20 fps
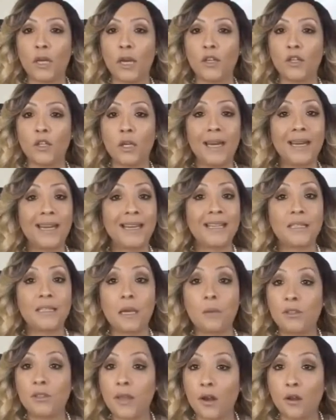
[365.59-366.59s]
Now, this was
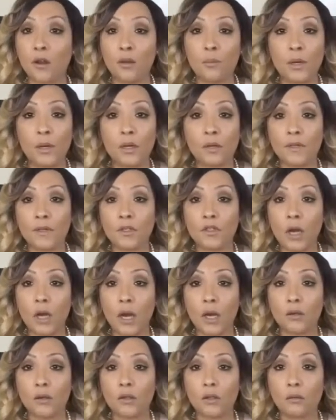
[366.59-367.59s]
international
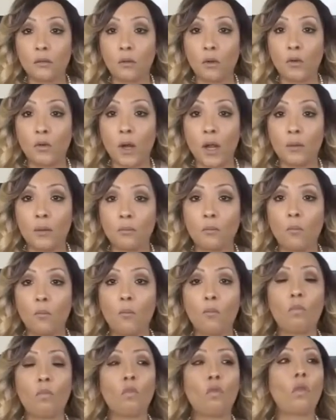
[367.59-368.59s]
because
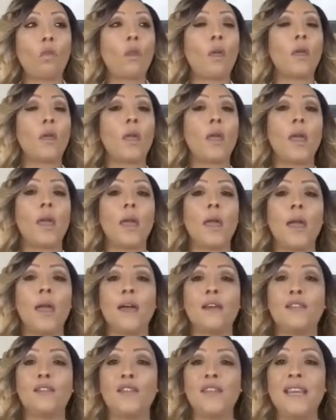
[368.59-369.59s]
this instrument
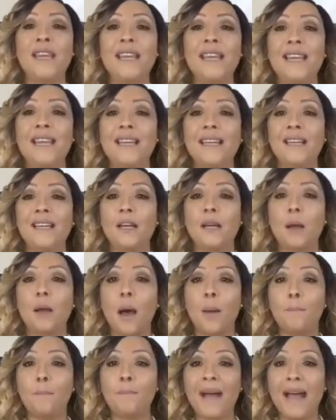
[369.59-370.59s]
that the person sent
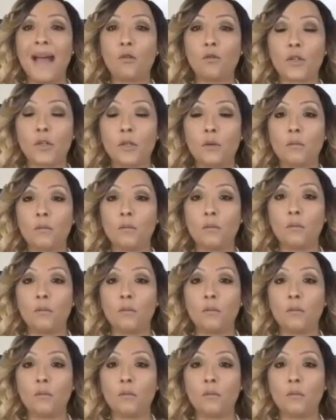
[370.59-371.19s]
to Ryan